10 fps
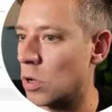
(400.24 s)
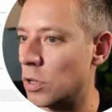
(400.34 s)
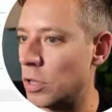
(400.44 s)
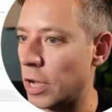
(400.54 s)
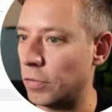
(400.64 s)

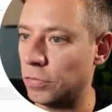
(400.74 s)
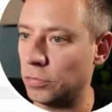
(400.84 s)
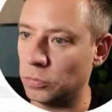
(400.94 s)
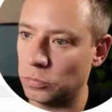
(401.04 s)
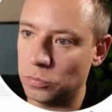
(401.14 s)
dev
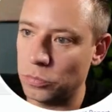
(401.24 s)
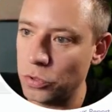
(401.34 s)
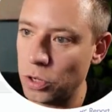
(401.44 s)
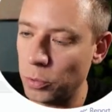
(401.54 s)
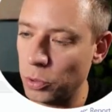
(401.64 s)

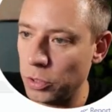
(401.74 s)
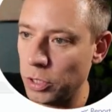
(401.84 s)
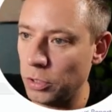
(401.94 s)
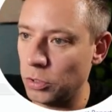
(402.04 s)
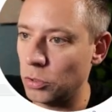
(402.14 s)

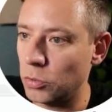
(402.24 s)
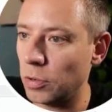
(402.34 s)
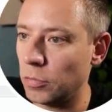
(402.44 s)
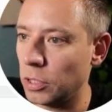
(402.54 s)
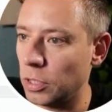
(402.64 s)
WE
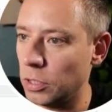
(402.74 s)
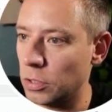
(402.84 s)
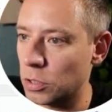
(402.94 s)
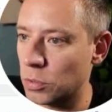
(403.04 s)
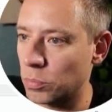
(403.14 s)
travel
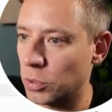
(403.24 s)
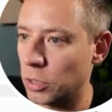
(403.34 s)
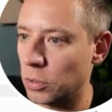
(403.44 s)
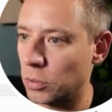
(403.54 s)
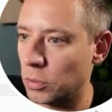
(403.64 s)

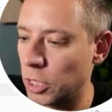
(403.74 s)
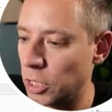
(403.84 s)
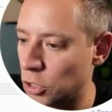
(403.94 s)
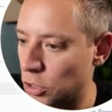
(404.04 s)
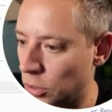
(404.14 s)

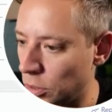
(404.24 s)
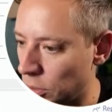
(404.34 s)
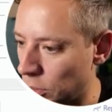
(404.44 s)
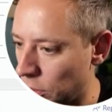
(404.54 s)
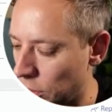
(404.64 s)
inspiration
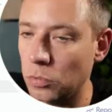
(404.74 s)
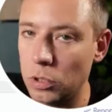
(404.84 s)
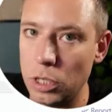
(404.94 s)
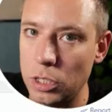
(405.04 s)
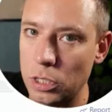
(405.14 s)

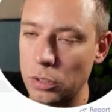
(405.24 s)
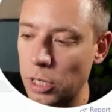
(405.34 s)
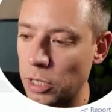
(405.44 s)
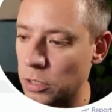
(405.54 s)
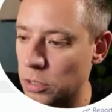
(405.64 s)

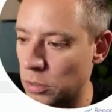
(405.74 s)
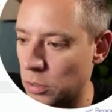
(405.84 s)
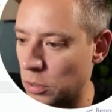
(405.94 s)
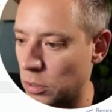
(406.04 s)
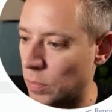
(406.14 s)
itineraries.
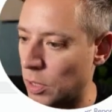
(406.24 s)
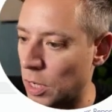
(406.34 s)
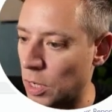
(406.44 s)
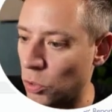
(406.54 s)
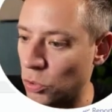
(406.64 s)

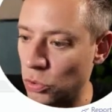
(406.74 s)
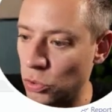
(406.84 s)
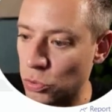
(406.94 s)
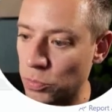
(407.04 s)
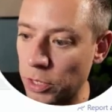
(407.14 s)
I want to
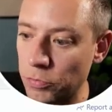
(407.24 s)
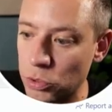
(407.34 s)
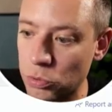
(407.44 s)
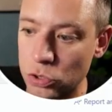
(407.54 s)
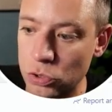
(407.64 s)
use my
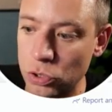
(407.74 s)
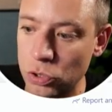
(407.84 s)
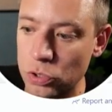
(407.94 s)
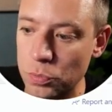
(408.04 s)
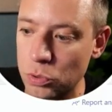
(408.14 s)
Visual
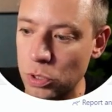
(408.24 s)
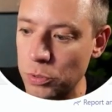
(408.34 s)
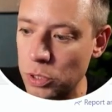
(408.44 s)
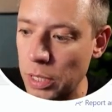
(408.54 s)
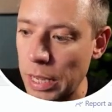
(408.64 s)
Studio
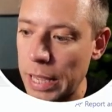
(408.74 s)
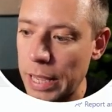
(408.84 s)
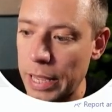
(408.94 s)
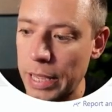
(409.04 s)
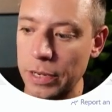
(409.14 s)
subscription
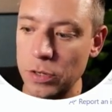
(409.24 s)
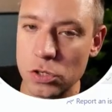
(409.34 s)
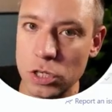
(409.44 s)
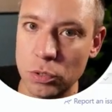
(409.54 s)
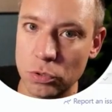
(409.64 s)
and the
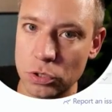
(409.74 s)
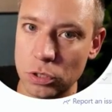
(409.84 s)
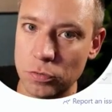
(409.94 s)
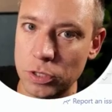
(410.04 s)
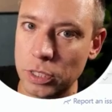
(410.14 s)
SQL
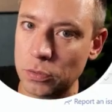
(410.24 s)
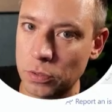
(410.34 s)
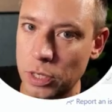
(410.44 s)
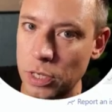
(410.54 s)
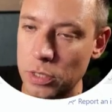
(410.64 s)
Server that
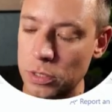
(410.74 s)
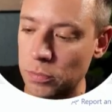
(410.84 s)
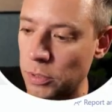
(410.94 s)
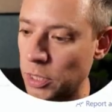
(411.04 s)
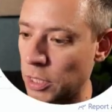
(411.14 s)
contains
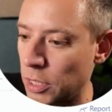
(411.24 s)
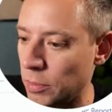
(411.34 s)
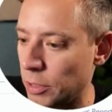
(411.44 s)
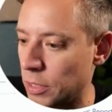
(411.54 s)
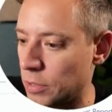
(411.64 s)
my
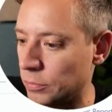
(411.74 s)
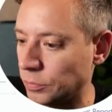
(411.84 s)
database.